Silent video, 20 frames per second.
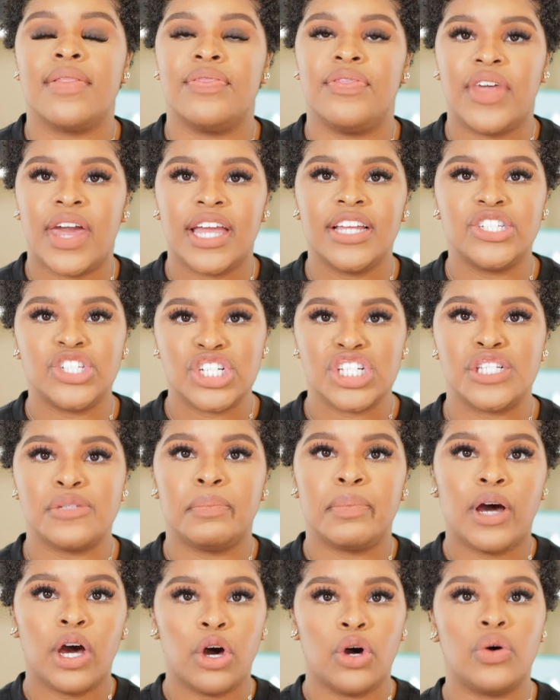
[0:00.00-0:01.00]
They
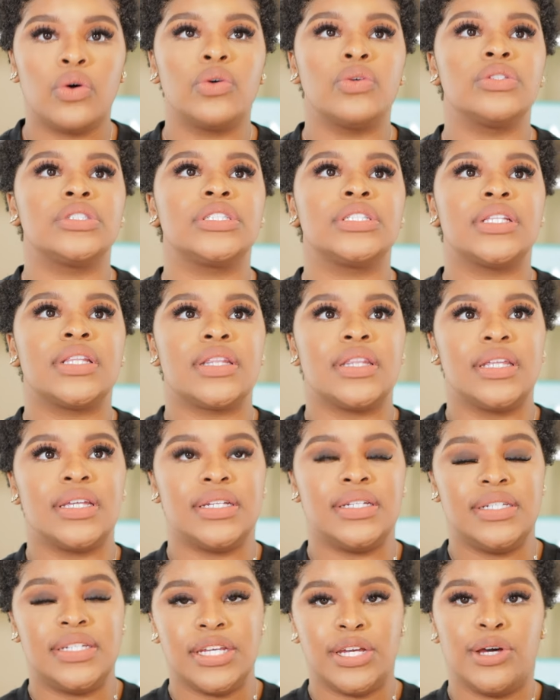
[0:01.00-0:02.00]
just post the
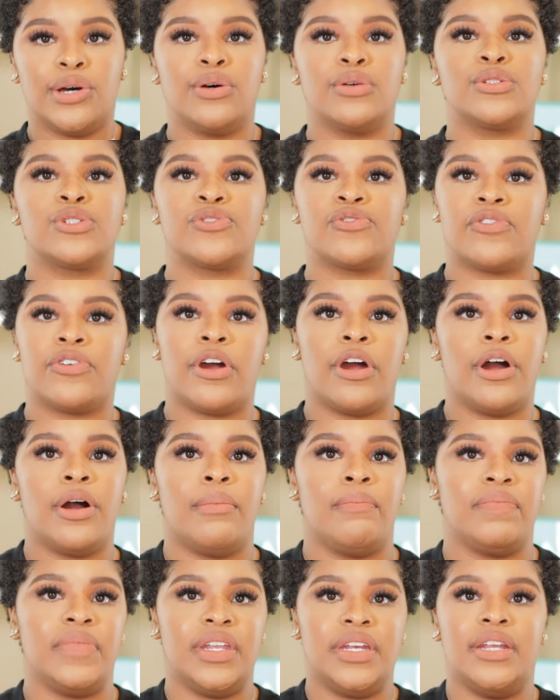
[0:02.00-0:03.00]
deals
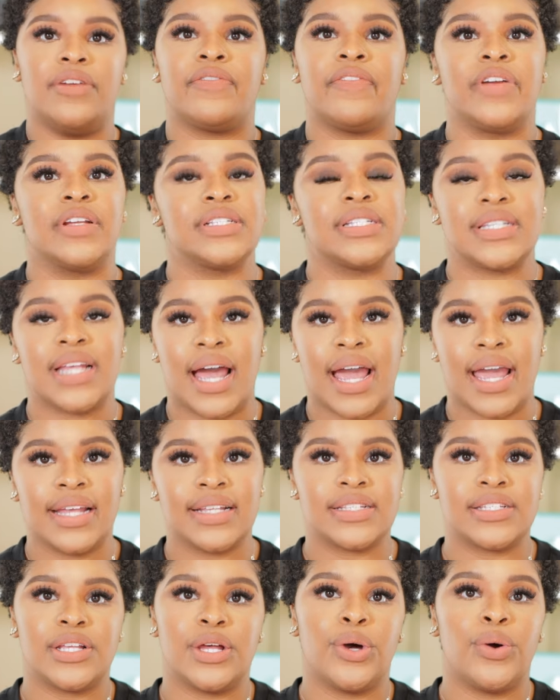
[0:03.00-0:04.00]
from the different
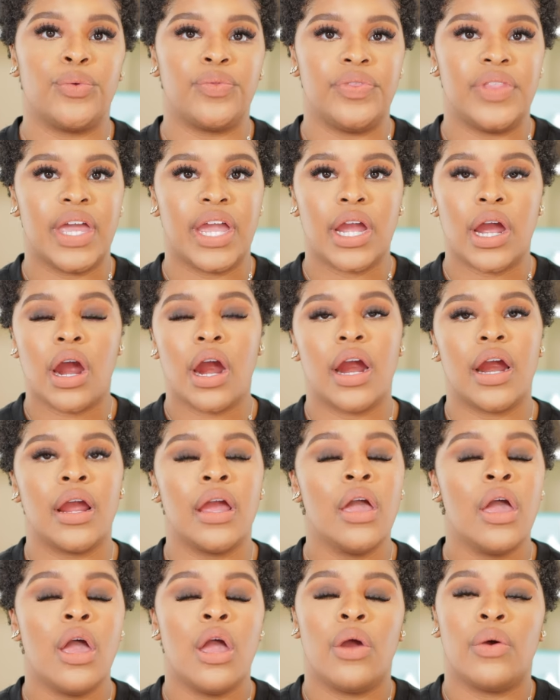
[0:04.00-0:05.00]
sites. So they are
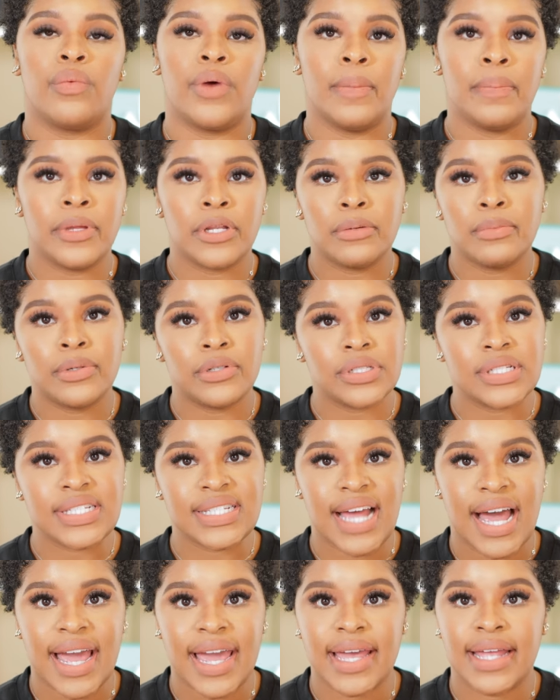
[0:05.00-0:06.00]
reputable
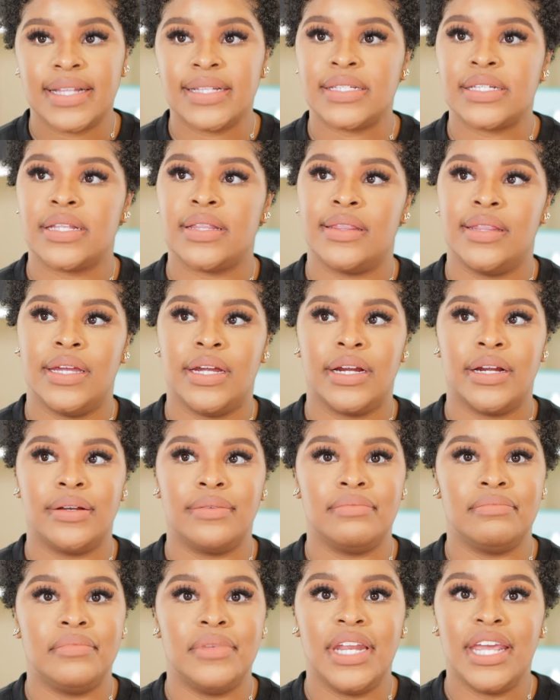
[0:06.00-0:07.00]
sites.
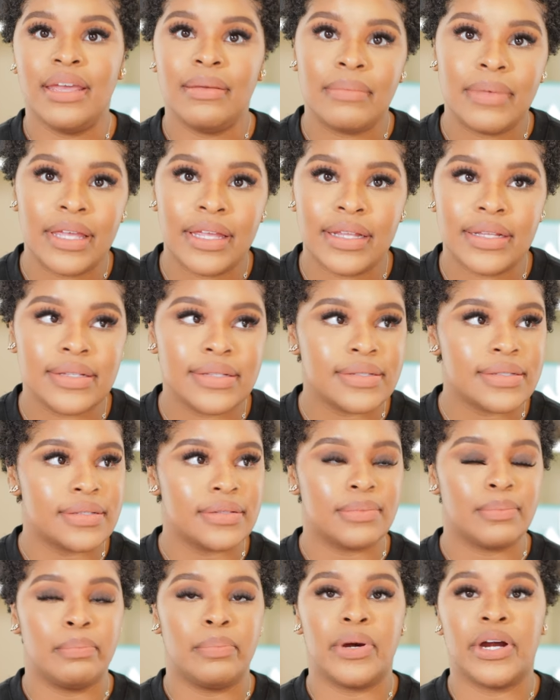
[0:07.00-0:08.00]
They're Neiman's,
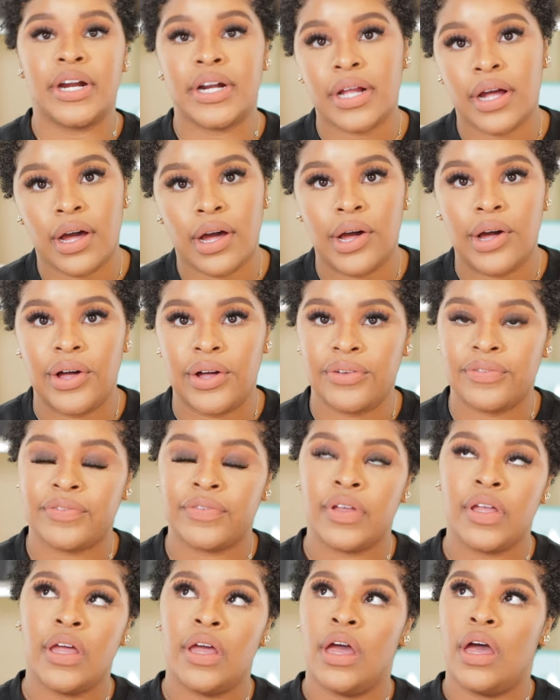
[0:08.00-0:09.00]
Birdoff,
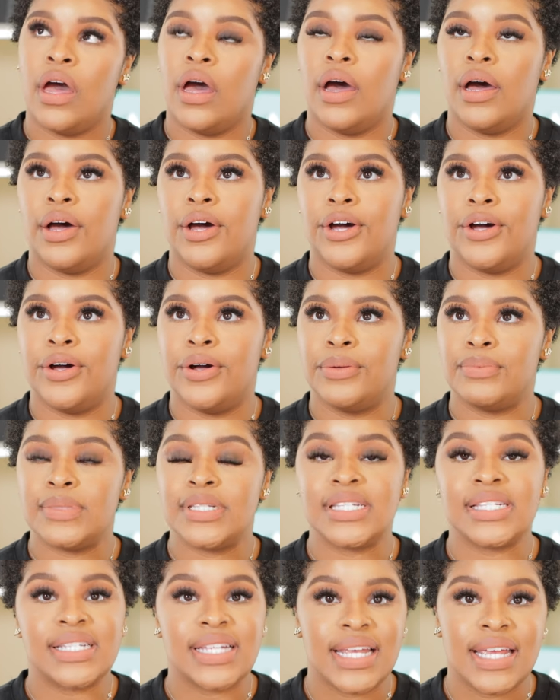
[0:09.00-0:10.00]

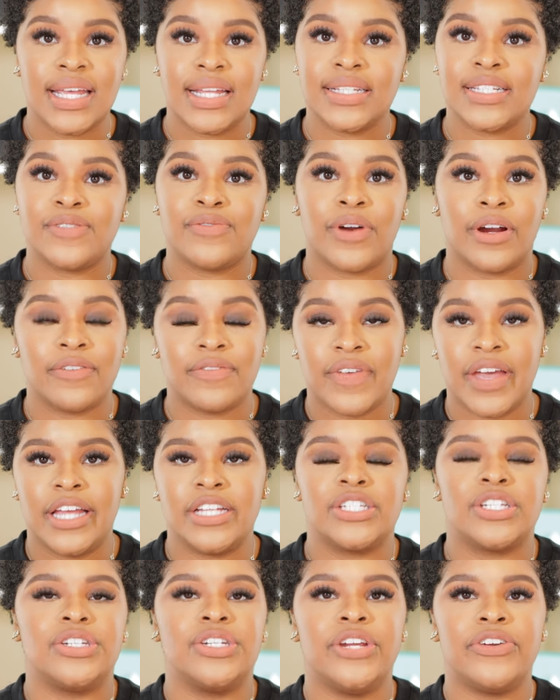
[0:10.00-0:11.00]
Scents,
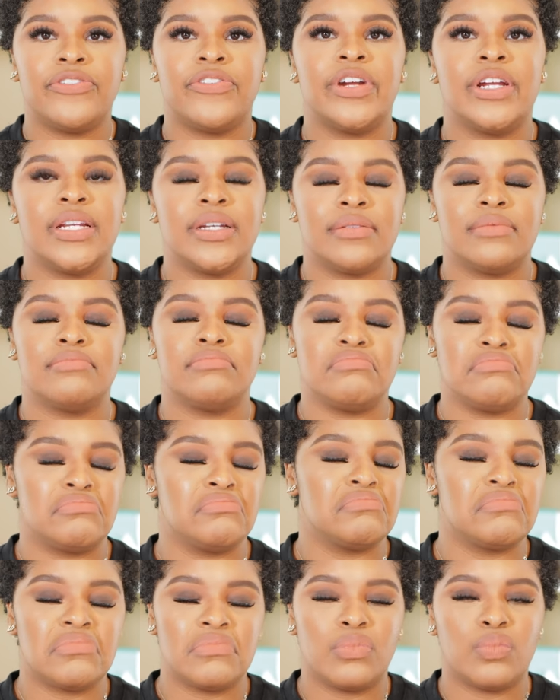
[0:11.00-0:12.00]
Farfetch, different
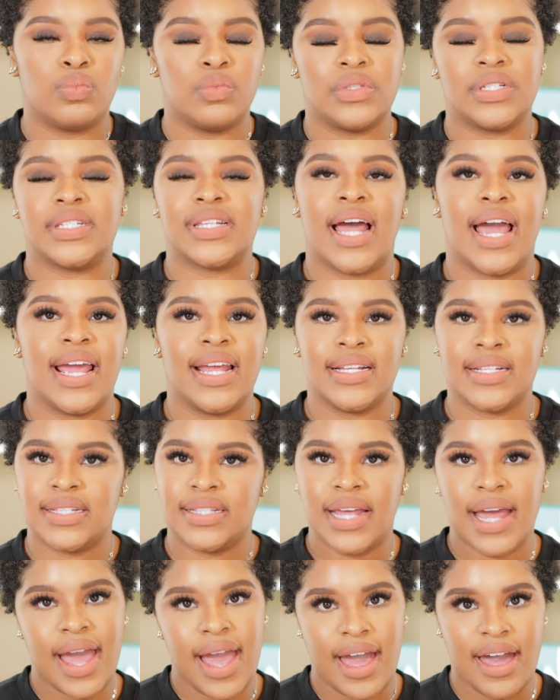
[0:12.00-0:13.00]
sites
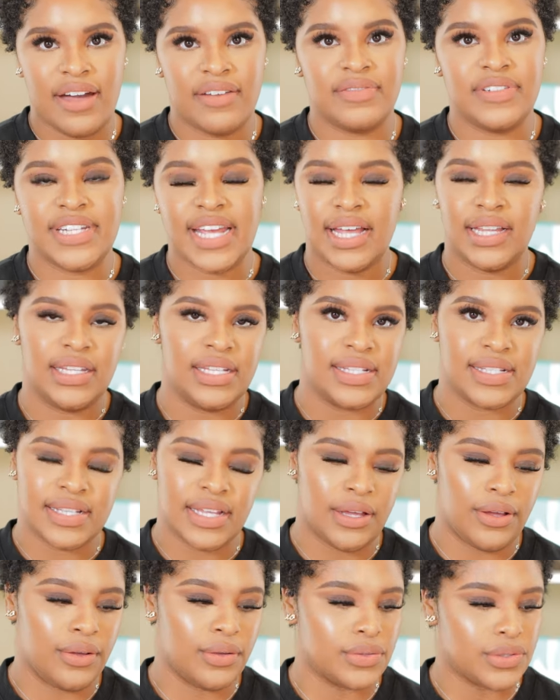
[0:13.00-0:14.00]
that have daily
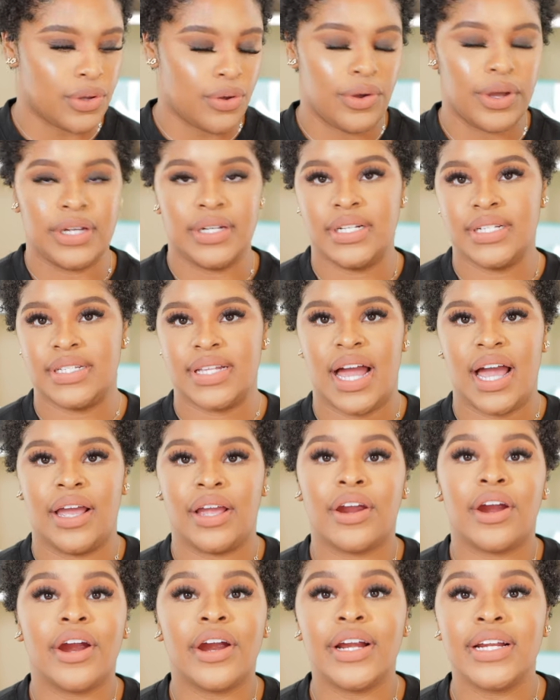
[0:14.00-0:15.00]
sales on design,
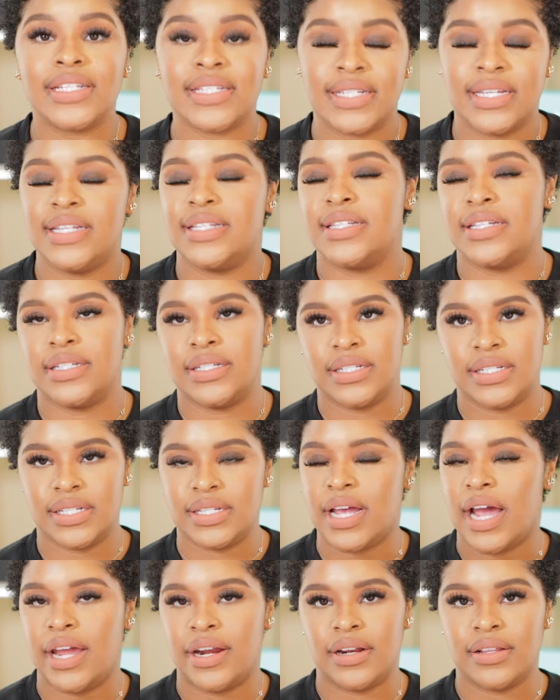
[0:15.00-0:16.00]
current season
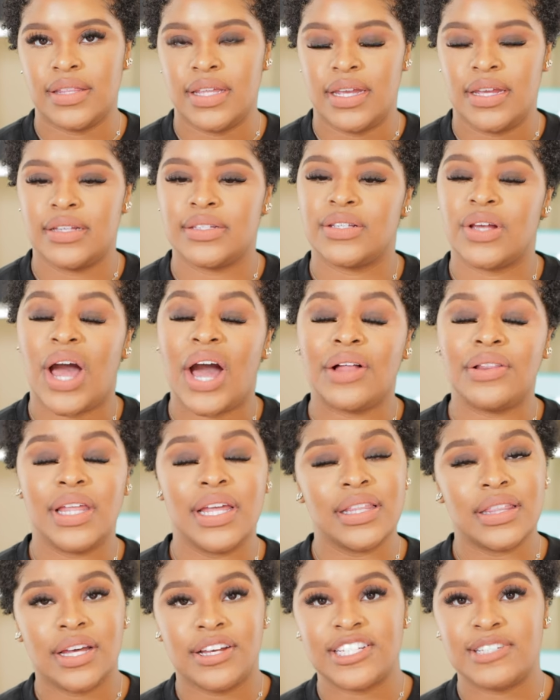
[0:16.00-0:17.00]
designer things. So I'll
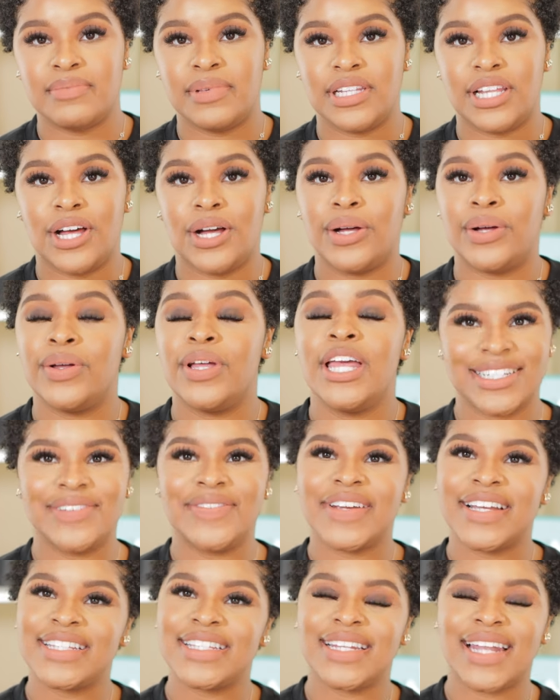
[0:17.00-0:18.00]
link those below. Don't
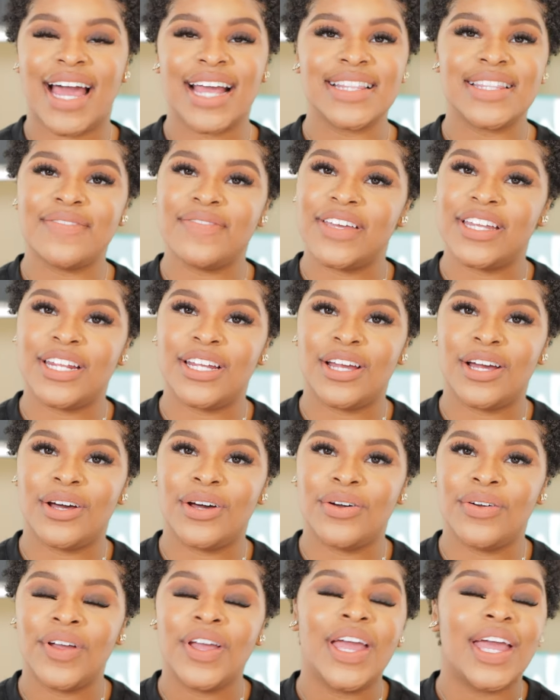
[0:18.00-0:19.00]
forget to like the
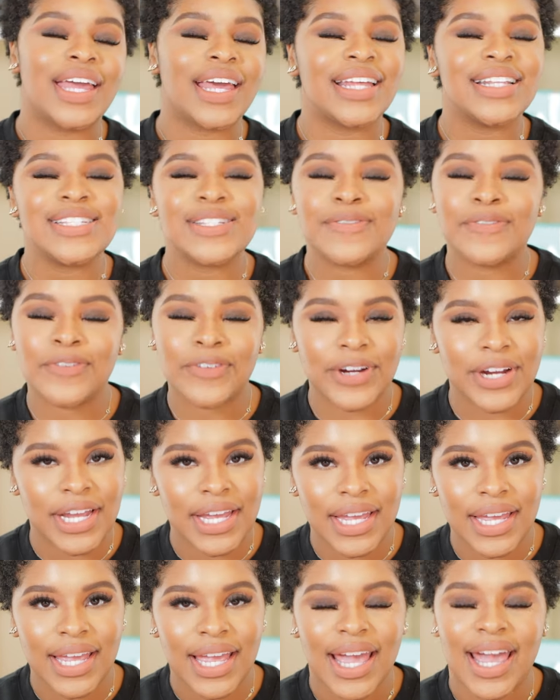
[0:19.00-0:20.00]
video. It's
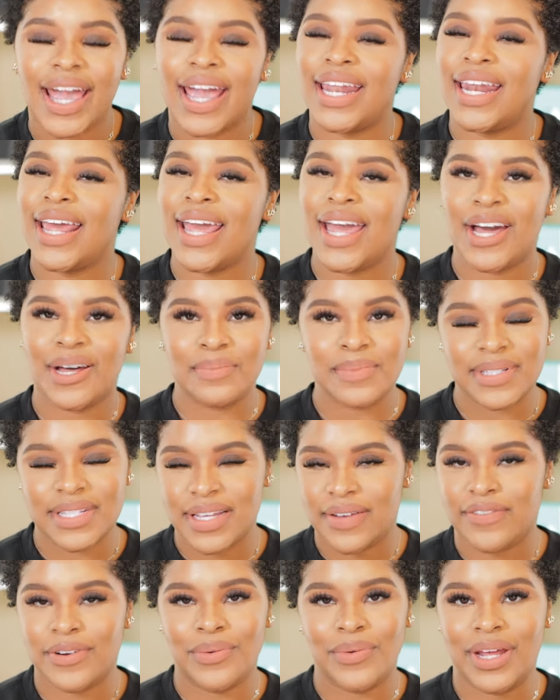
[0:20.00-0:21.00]
free and it helps
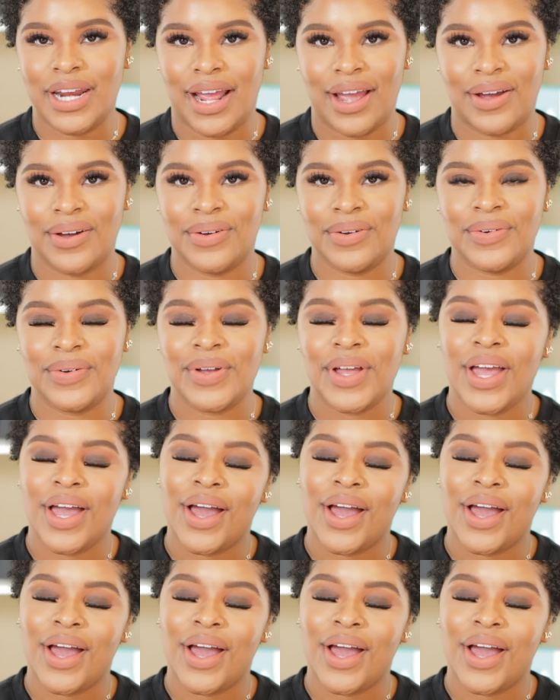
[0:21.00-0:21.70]
everyone out.